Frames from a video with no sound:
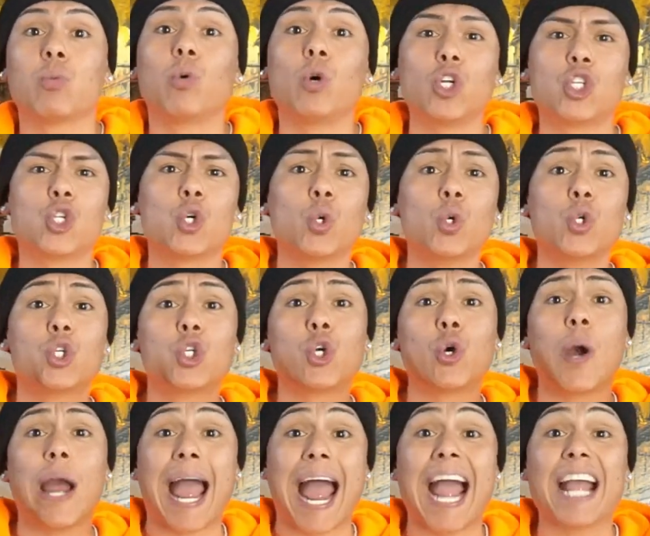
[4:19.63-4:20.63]
what tools
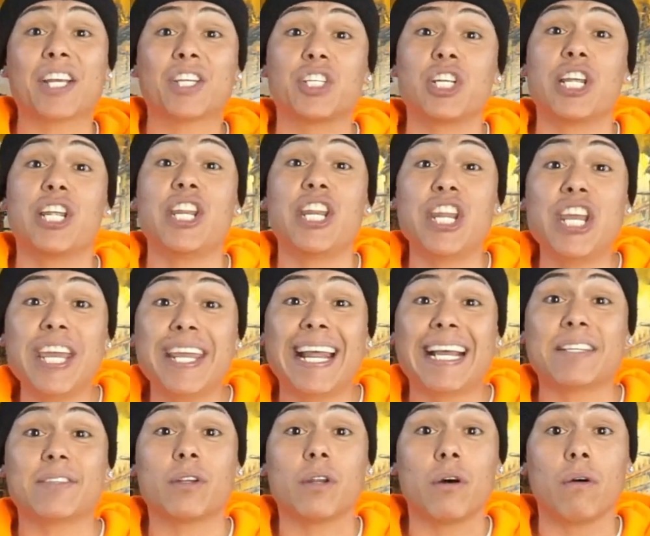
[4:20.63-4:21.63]
you actually need
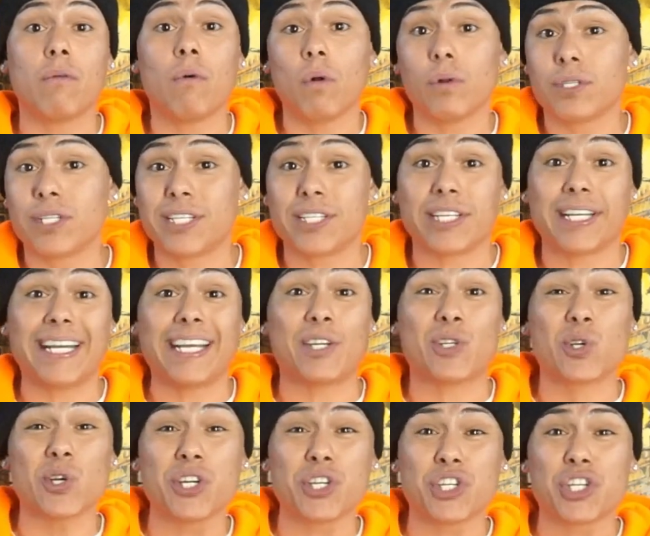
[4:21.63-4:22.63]
as a low voltage
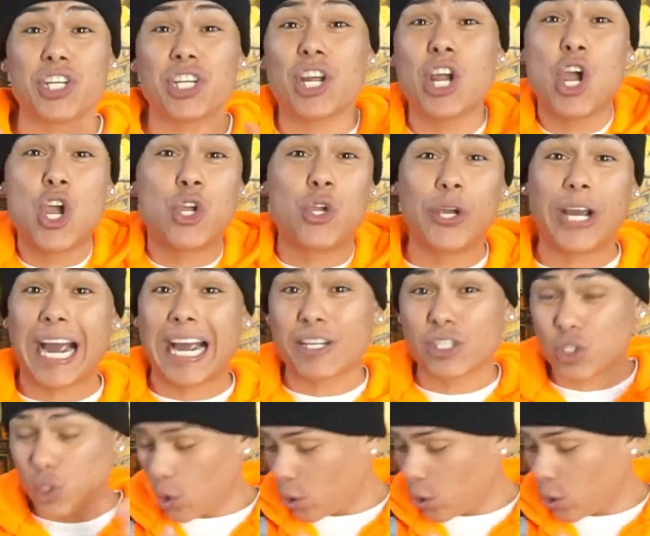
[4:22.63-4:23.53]
electrician. You guys know,